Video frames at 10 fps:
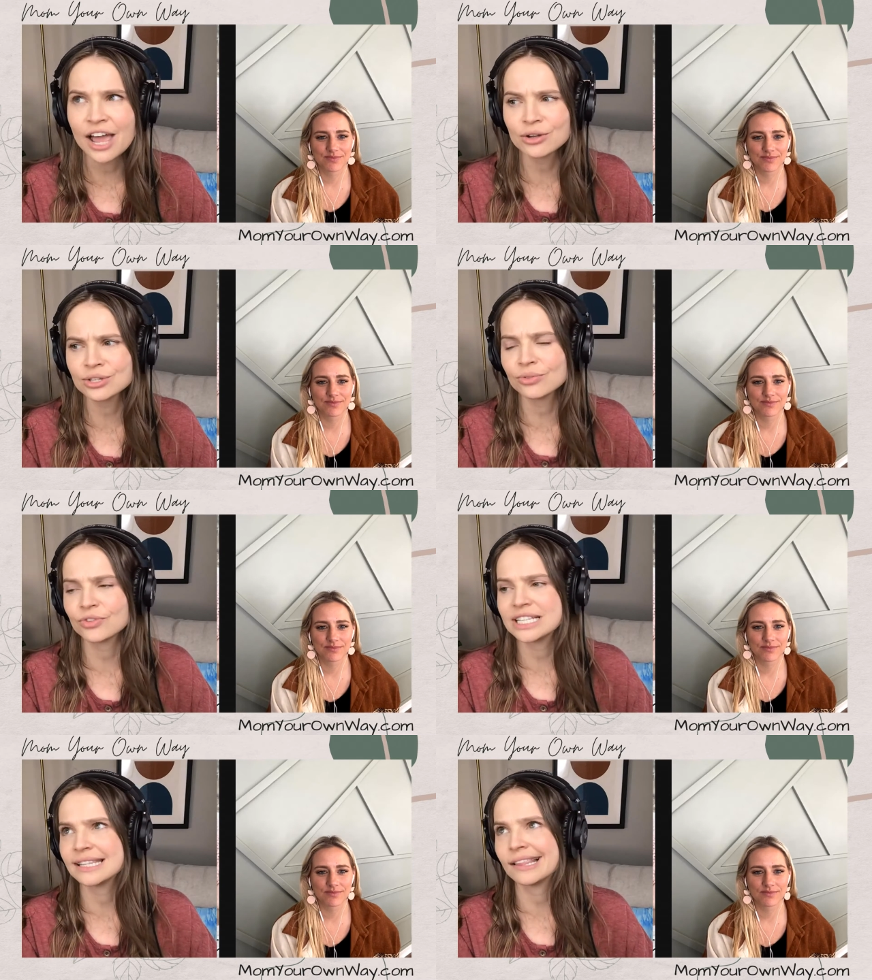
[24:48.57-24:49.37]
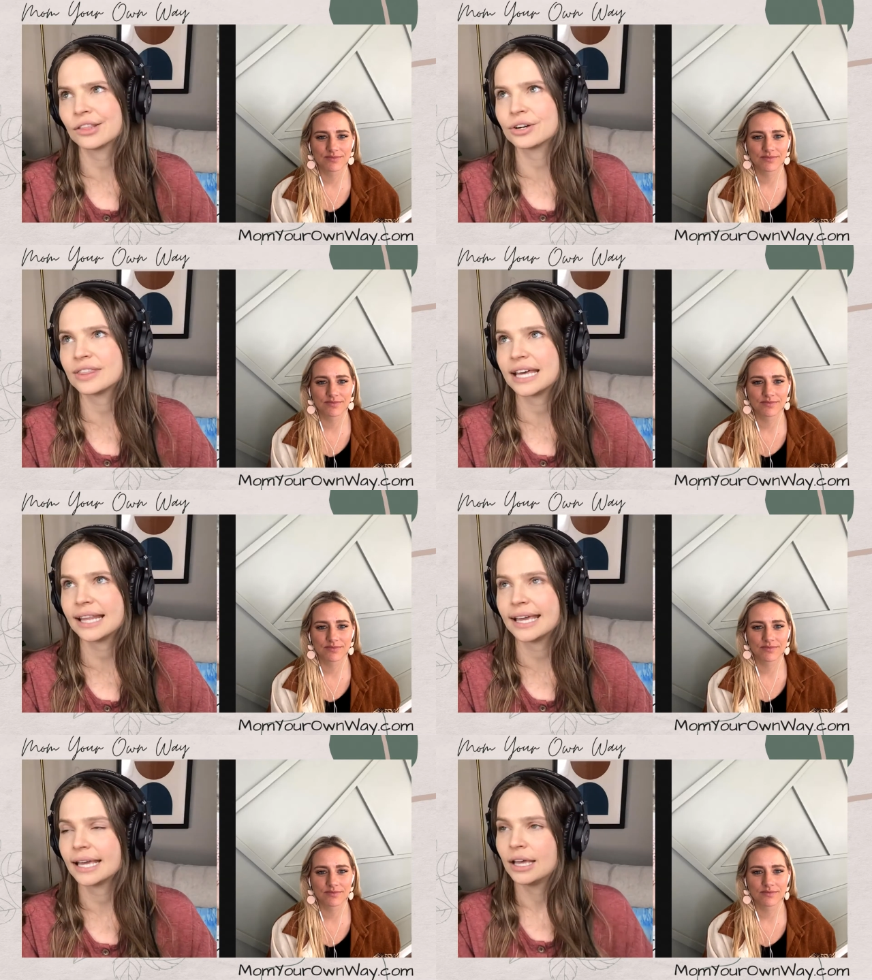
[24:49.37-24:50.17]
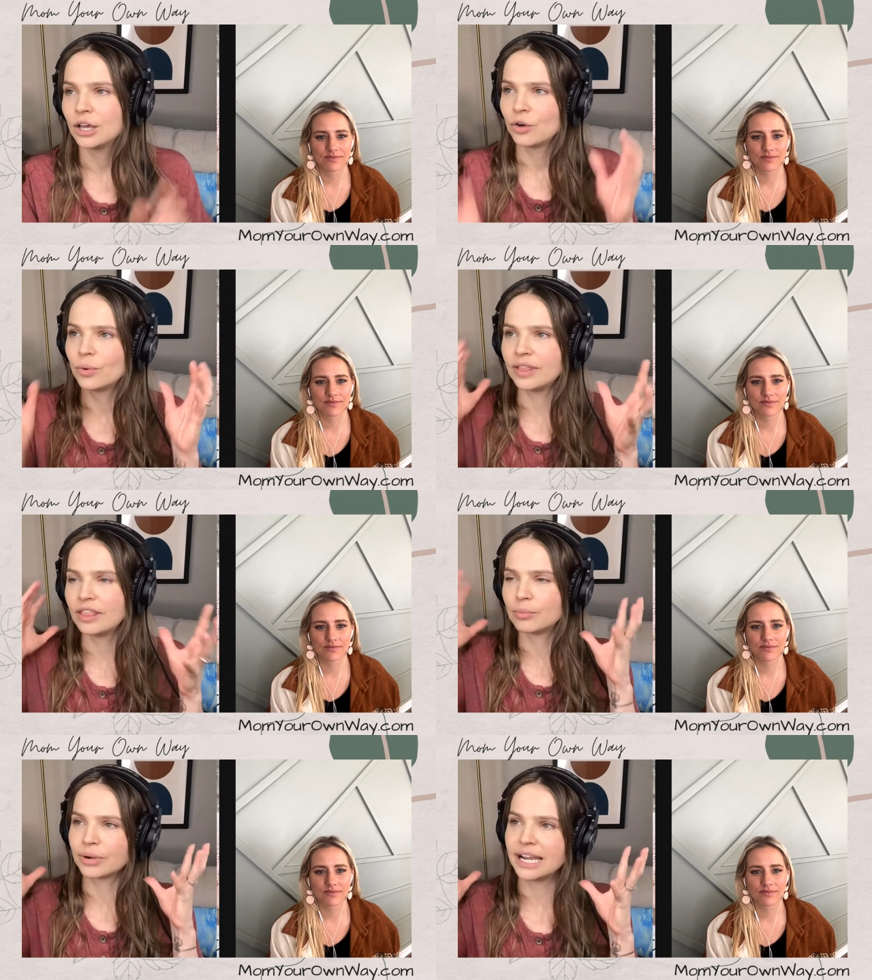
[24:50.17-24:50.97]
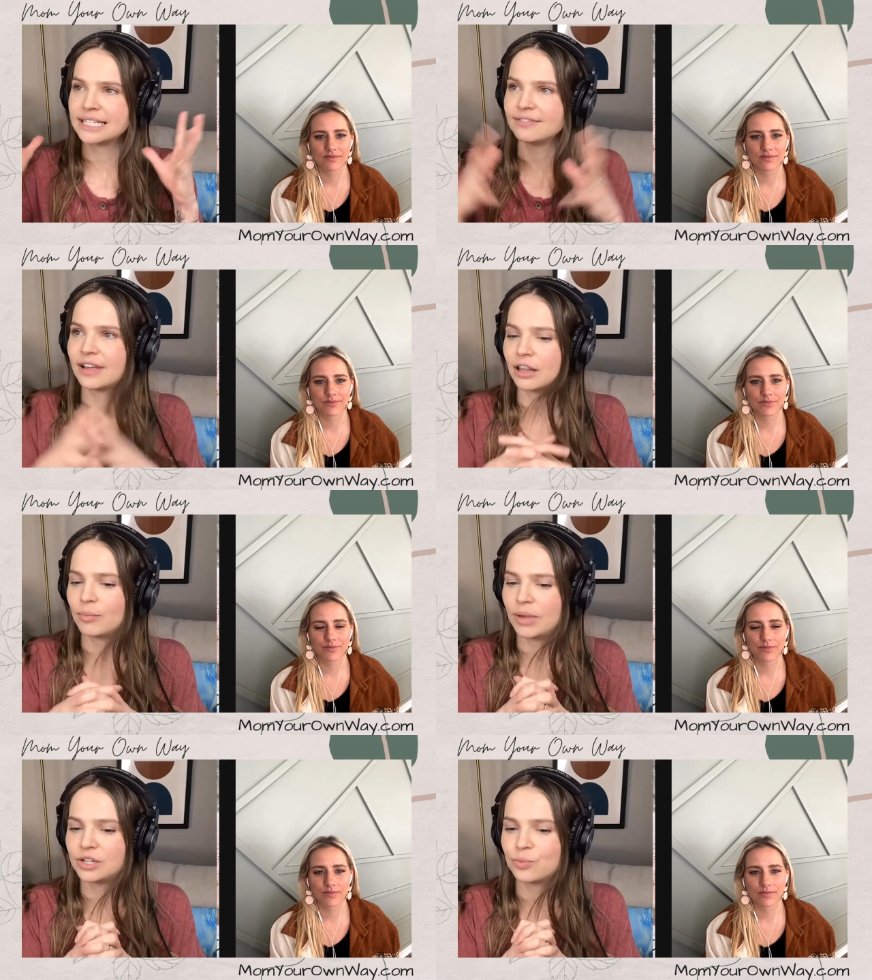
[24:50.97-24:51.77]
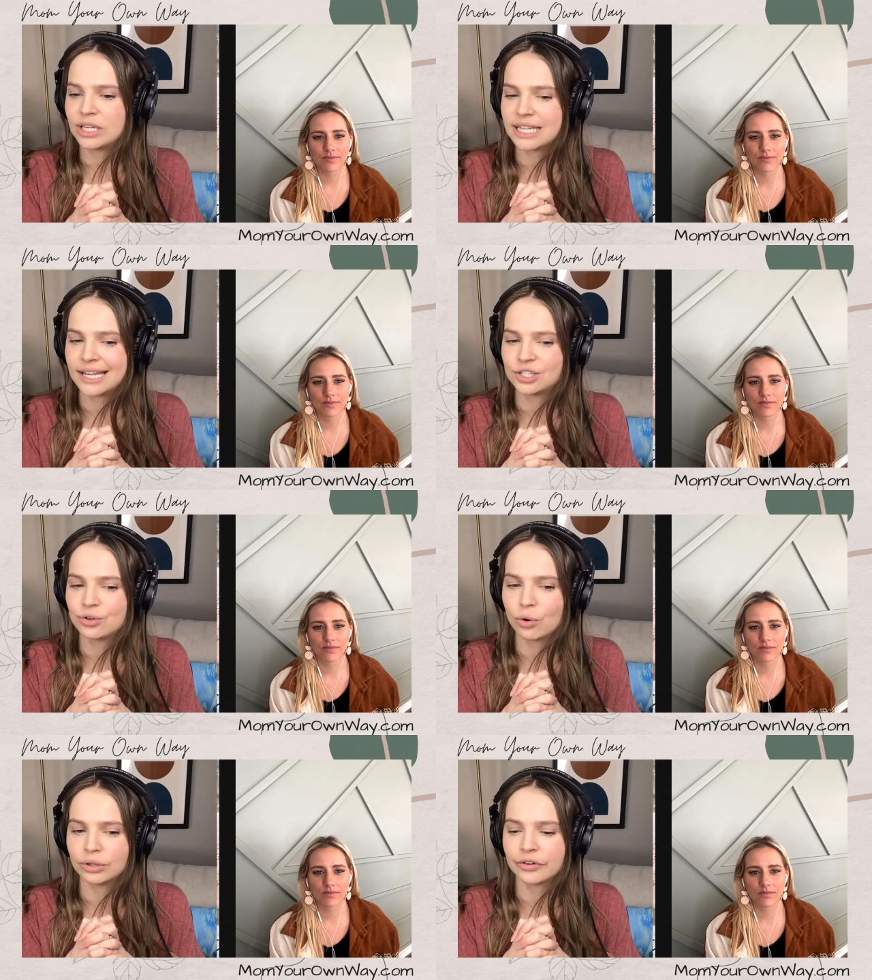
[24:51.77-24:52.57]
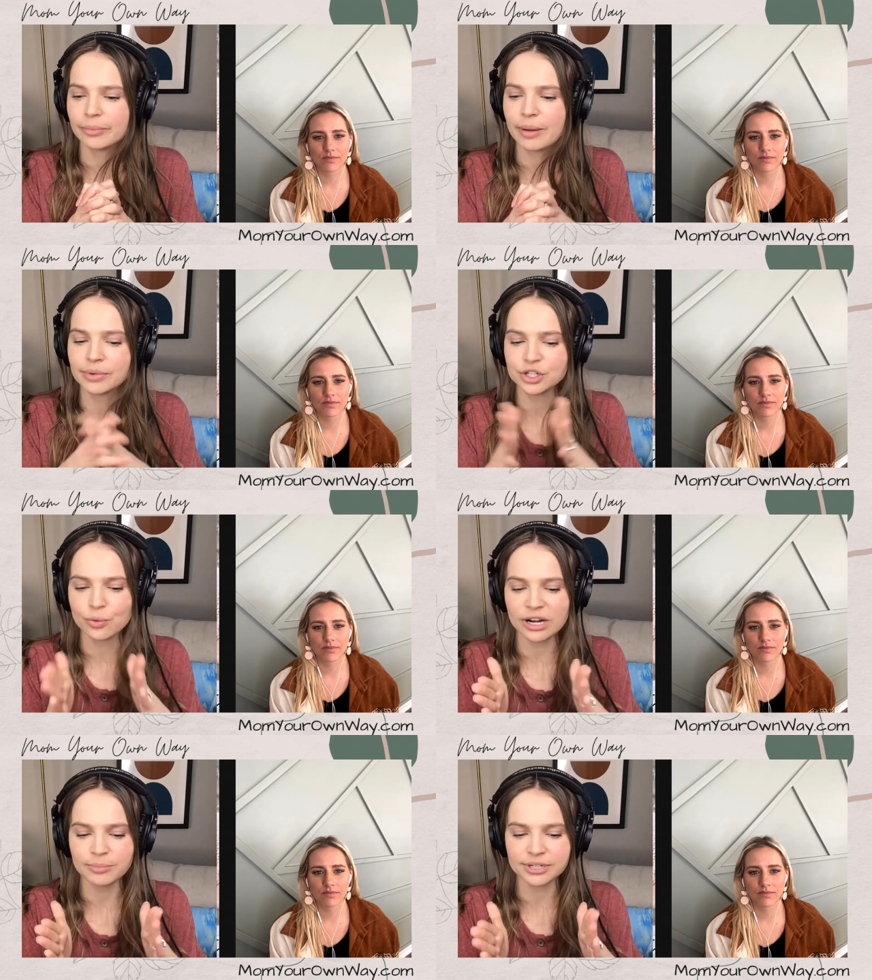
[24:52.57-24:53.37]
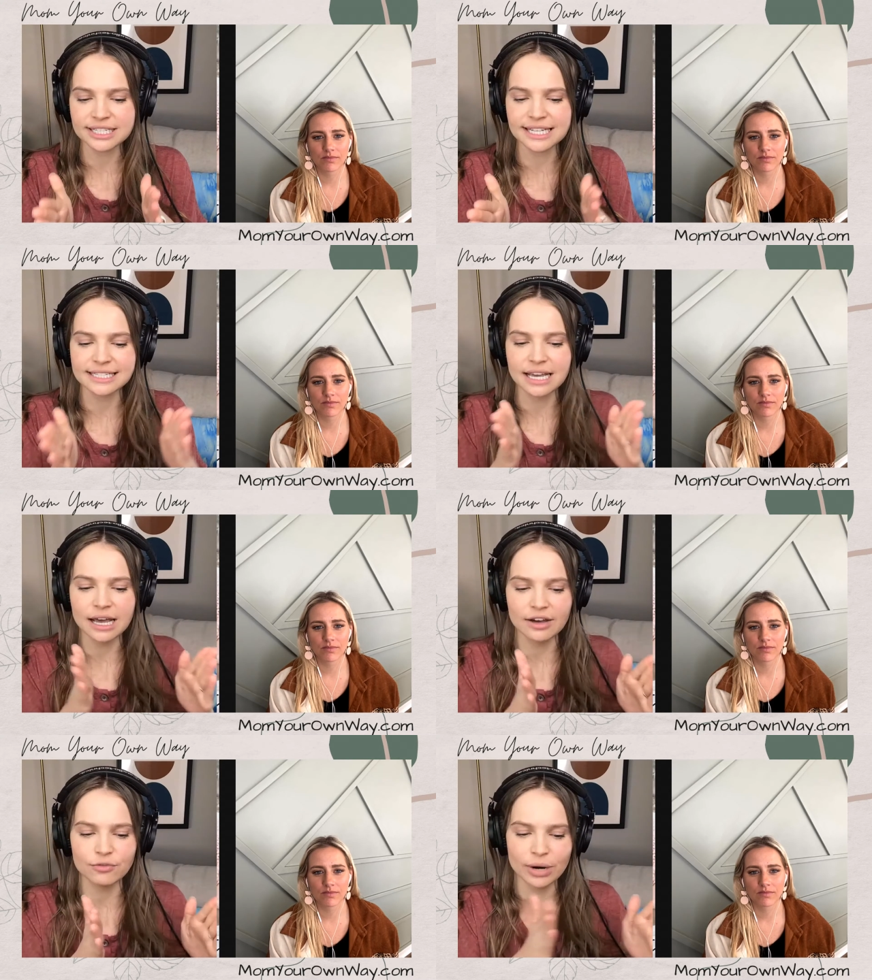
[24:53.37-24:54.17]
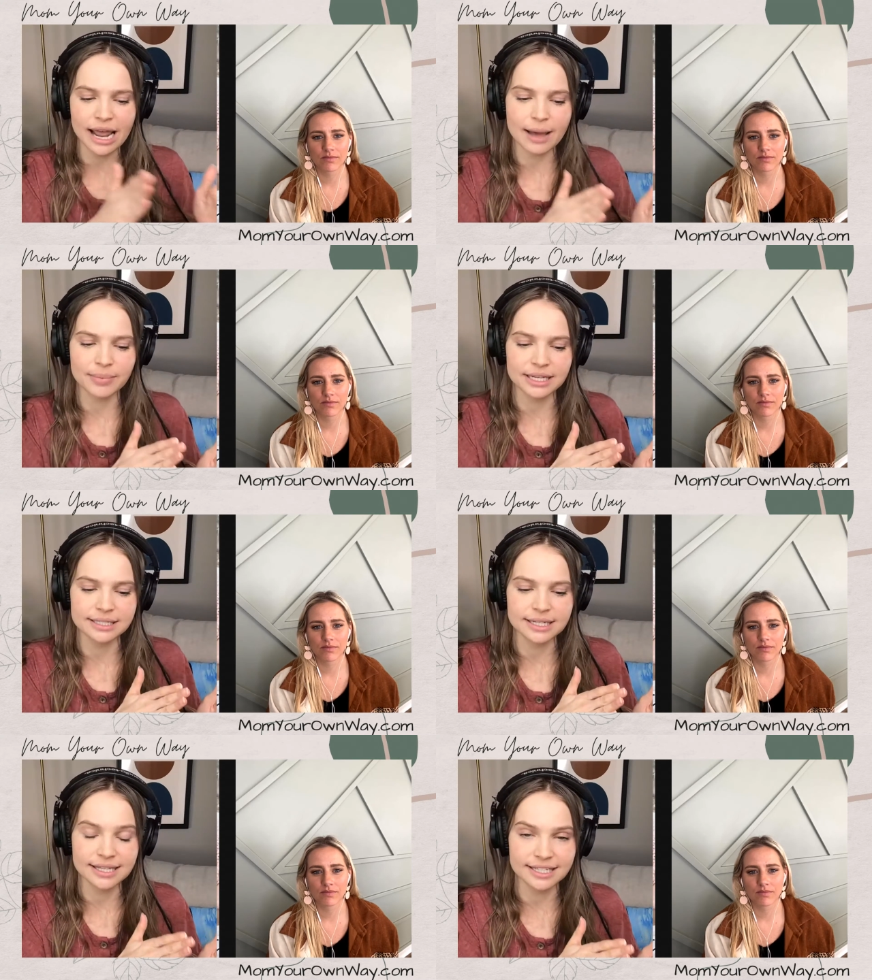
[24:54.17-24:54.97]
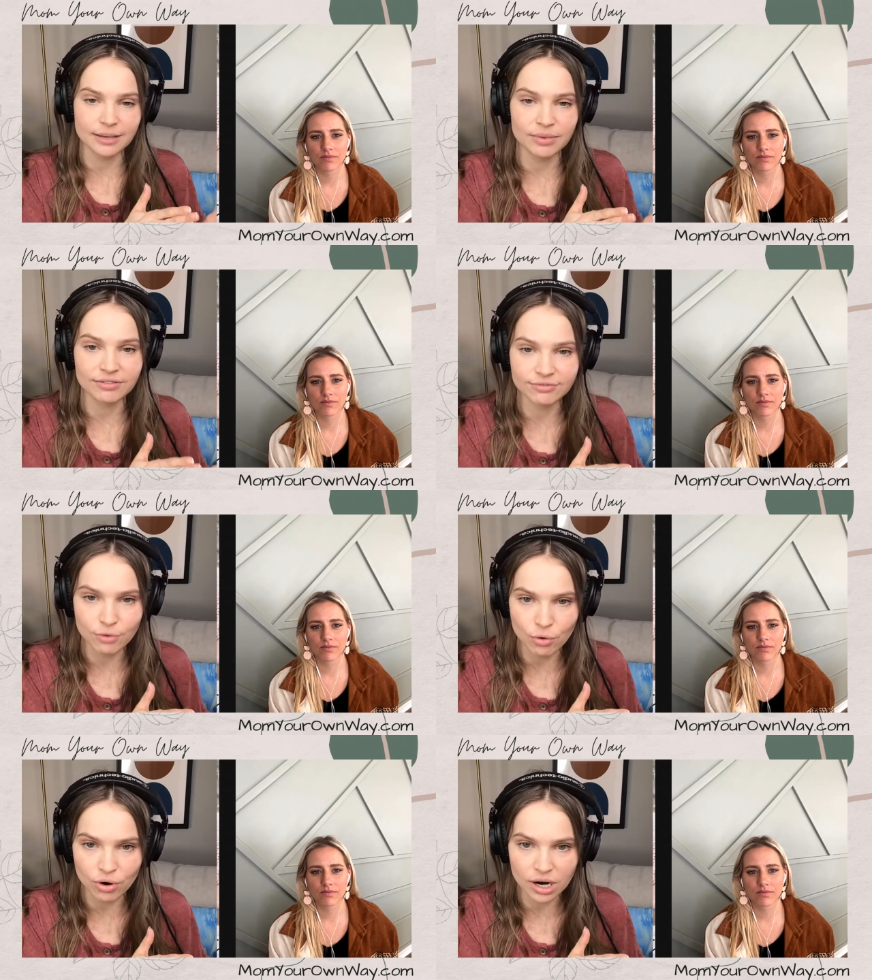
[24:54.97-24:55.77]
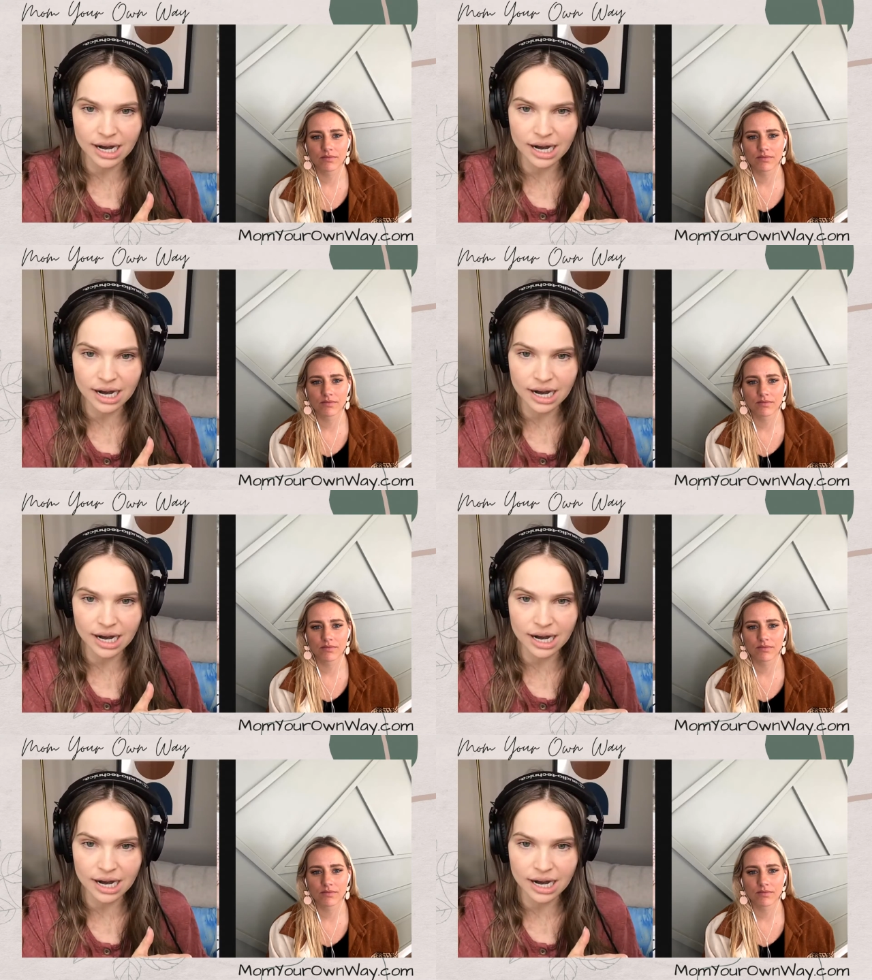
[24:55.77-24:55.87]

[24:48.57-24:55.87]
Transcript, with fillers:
Speaker 1: also recently learned that, like, within the brain development, we tend to only remember twenty percent of what happened the day before.